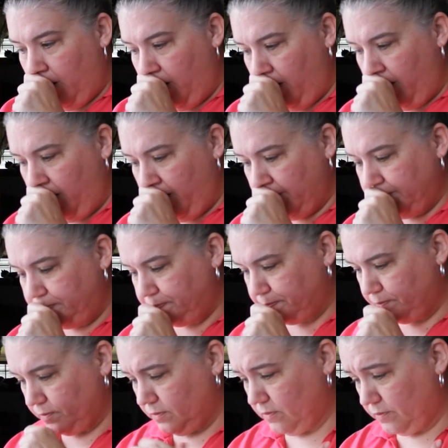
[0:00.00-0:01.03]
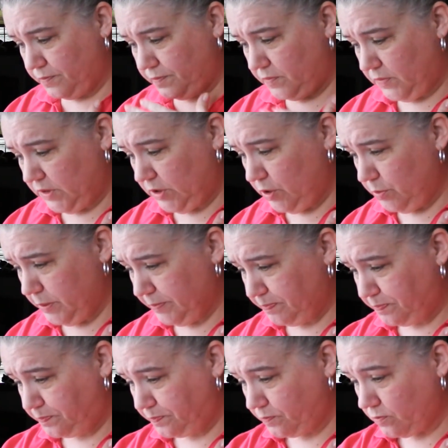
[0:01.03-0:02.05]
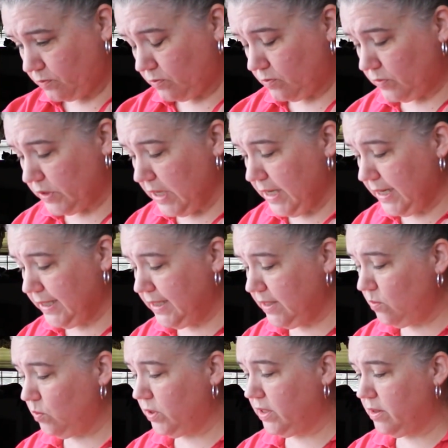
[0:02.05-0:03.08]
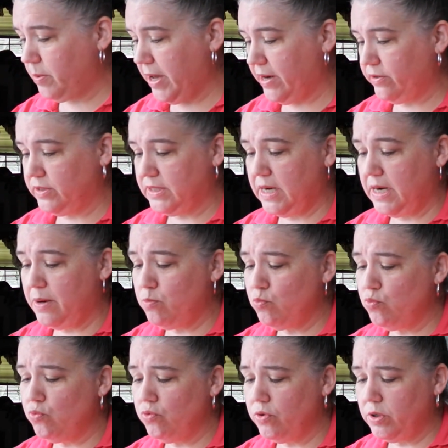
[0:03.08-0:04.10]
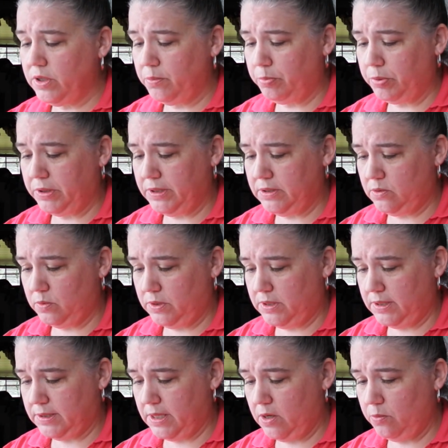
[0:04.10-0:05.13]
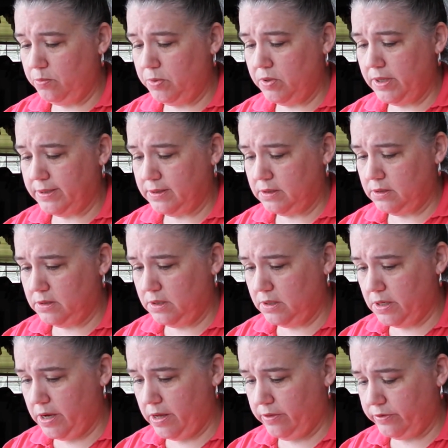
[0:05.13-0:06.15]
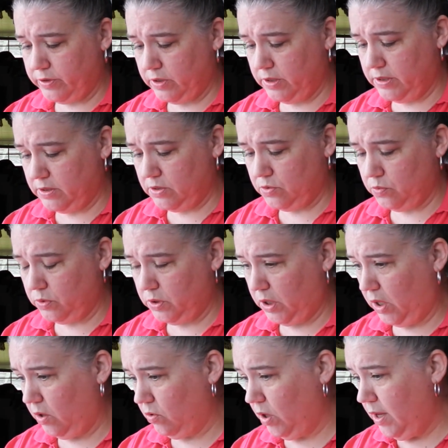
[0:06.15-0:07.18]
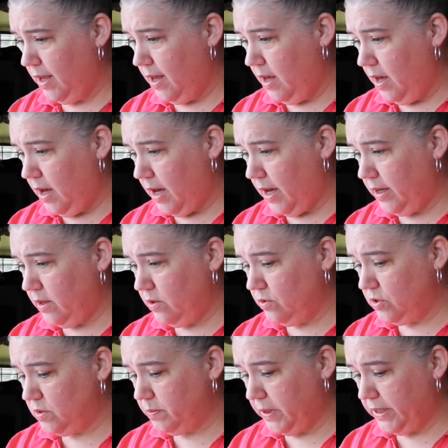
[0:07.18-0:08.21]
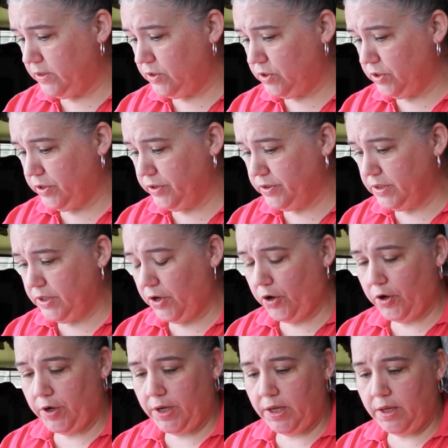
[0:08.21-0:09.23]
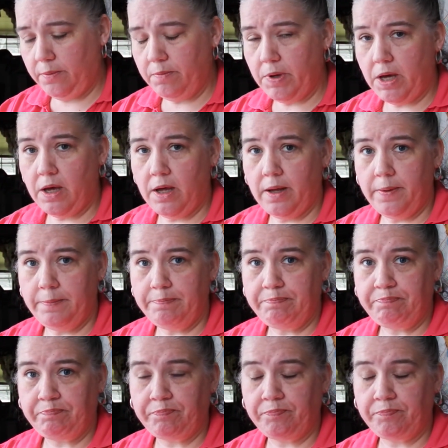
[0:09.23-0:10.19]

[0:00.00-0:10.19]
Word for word: Excuse me. And I did one of the patterns, and I'm really pleased with this. I hope you guys can see the colors on this. It's really cute. I used my Sugars and Cream um,